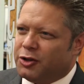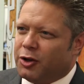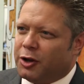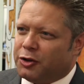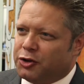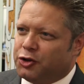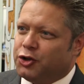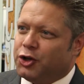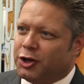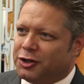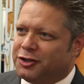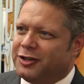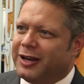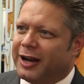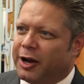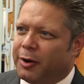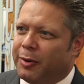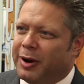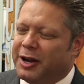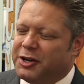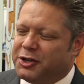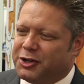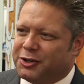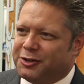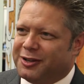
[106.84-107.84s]
is not just
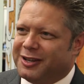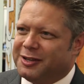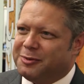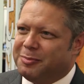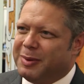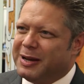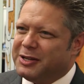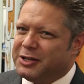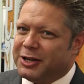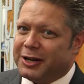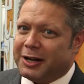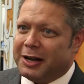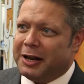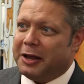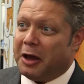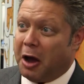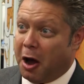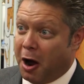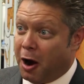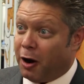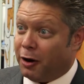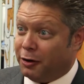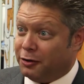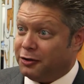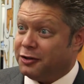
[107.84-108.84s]
decoration, it's basically
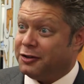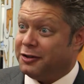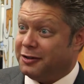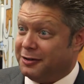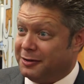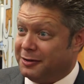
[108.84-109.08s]
art.